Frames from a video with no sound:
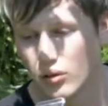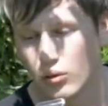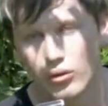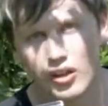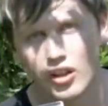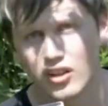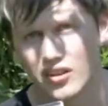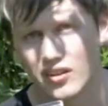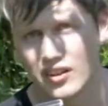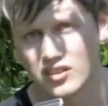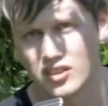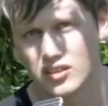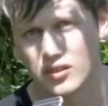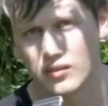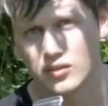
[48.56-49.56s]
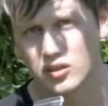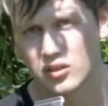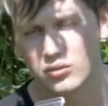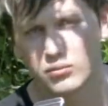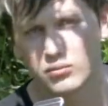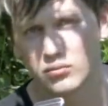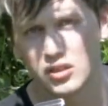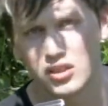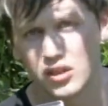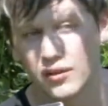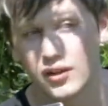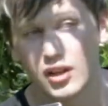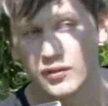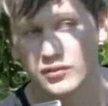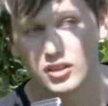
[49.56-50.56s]
all the other adjectives that we know
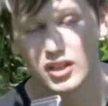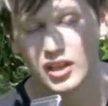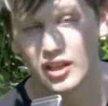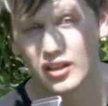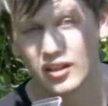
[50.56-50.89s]
and love today.